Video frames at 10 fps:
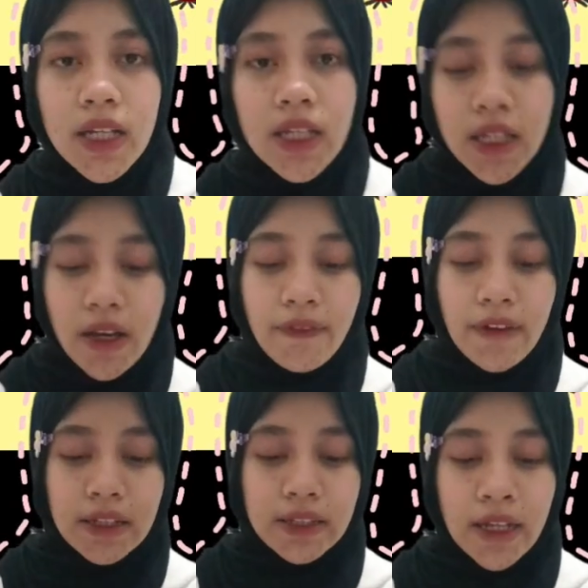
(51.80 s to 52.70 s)
He
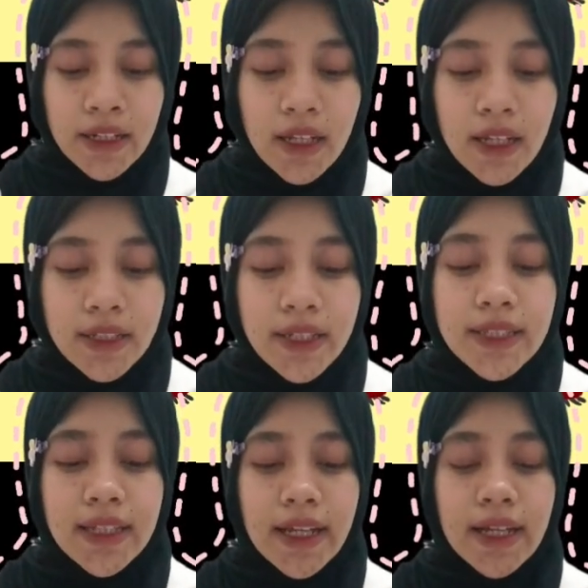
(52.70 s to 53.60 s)
invented
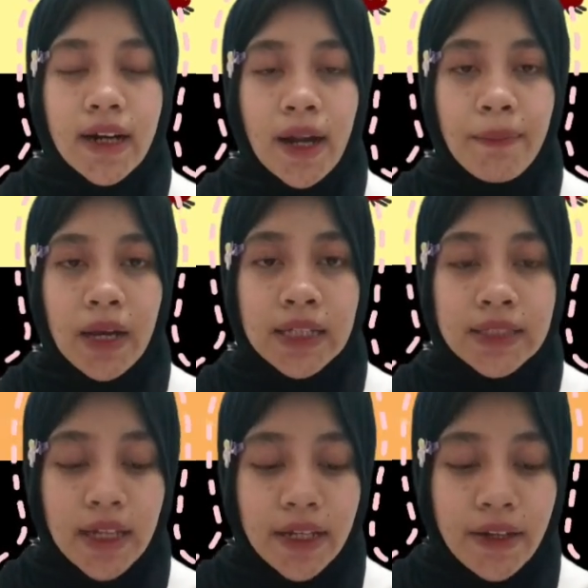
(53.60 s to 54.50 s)
the telegraph
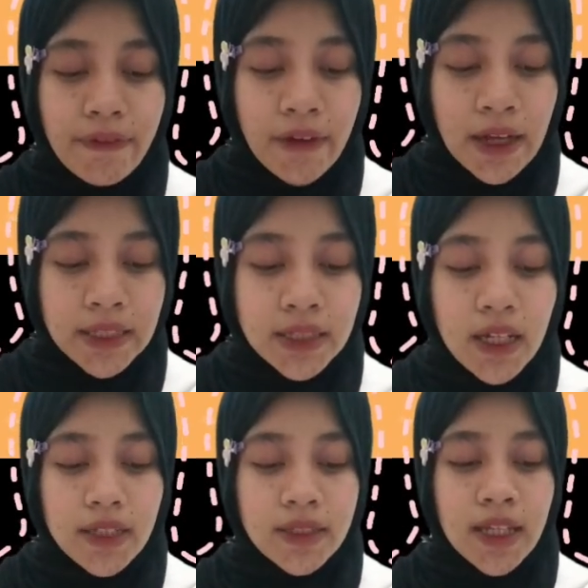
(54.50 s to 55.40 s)
as a device
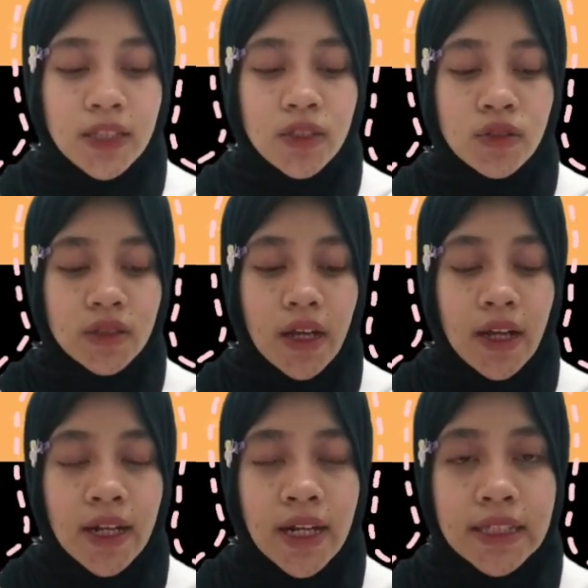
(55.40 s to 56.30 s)
that used
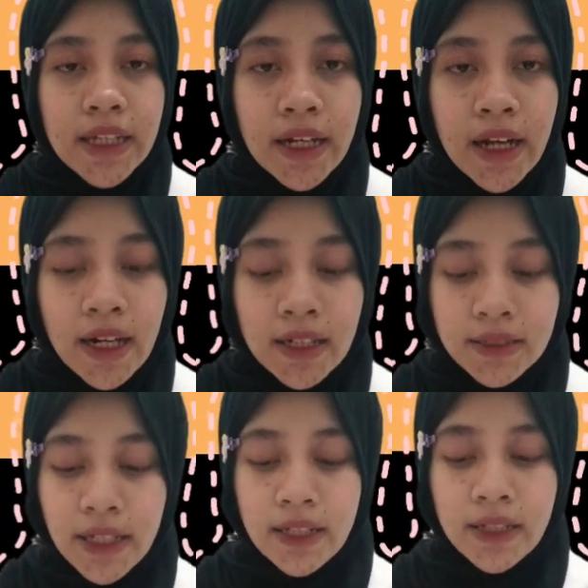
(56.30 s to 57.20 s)
electrical
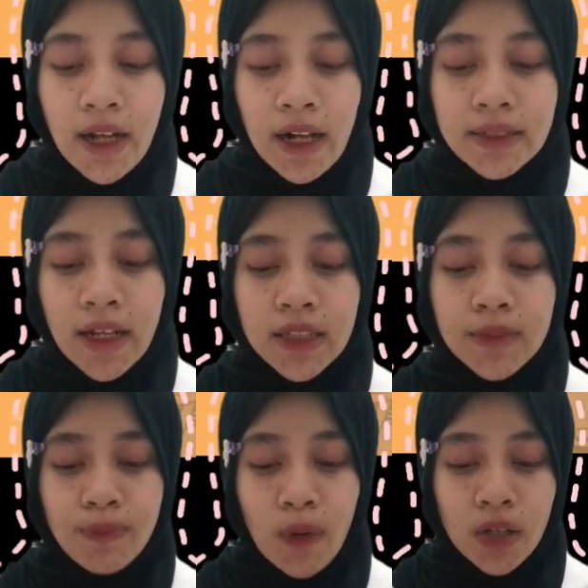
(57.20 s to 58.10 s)
signal
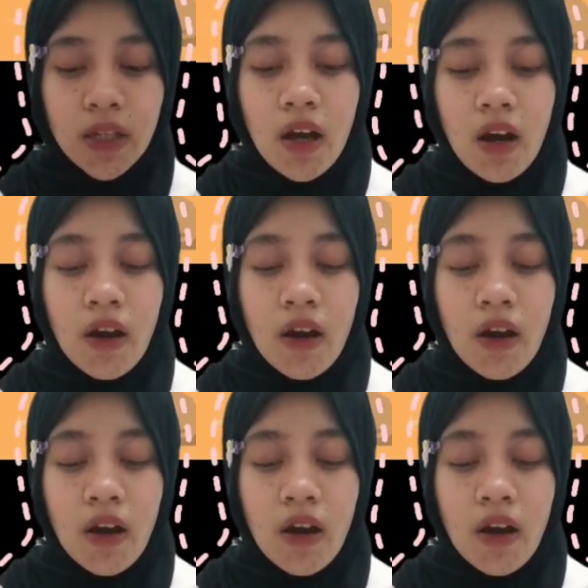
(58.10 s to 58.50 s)
transport